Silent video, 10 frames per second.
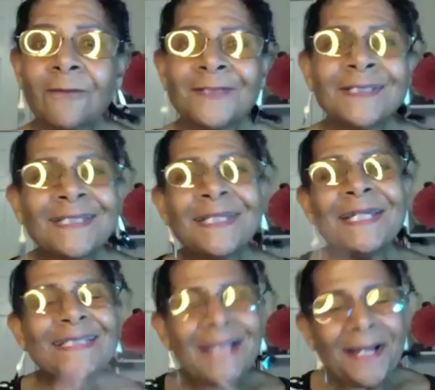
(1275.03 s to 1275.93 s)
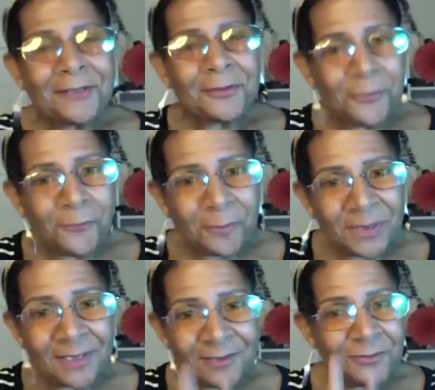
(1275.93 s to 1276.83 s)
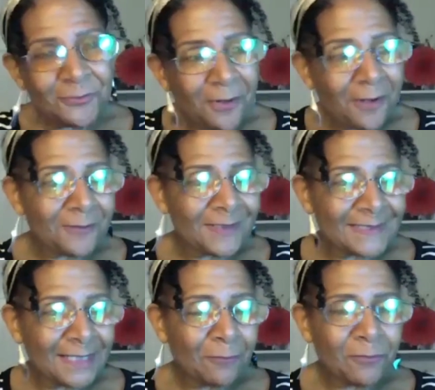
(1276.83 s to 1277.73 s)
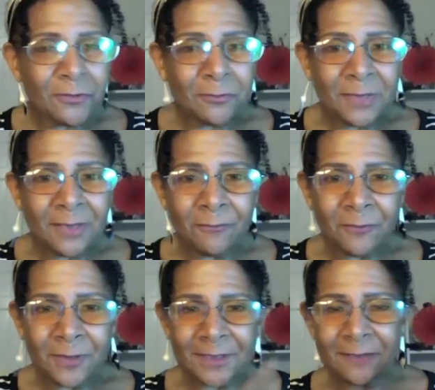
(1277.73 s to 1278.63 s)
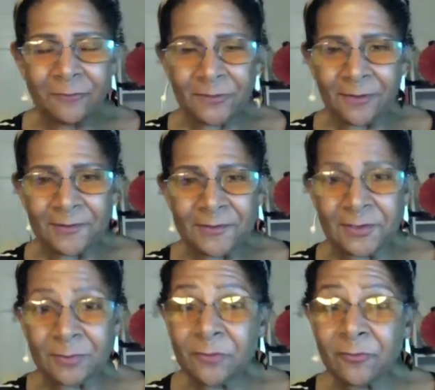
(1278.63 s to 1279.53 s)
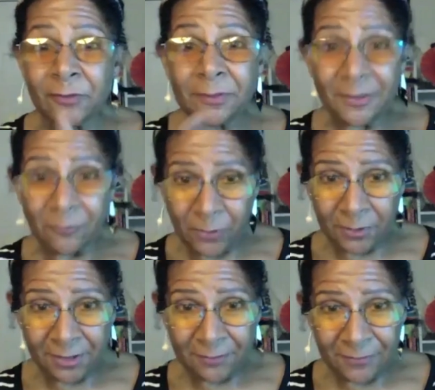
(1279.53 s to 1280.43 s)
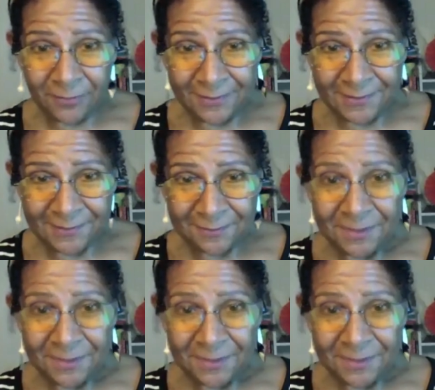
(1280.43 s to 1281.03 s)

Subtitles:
see, it's kind of cool because you always say when you meet one kid with autism, you've only met one kid with autism.